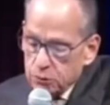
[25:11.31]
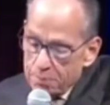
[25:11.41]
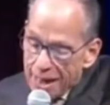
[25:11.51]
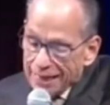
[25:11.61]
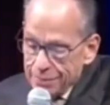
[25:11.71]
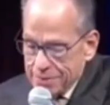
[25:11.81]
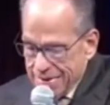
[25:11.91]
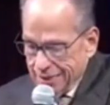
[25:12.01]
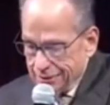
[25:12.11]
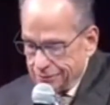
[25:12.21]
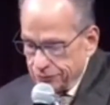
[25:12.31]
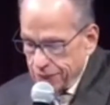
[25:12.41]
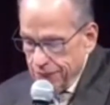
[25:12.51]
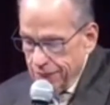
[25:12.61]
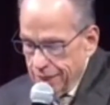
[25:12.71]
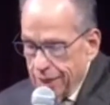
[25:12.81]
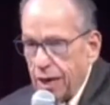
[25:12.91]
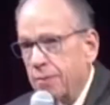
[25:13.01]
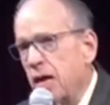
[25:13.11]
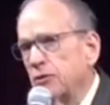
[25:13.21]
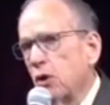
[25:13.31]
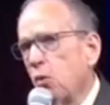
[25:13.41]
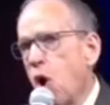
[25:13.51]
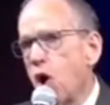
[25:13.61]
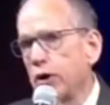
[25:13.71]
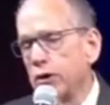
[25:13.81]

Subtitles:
Among the warriors that David had,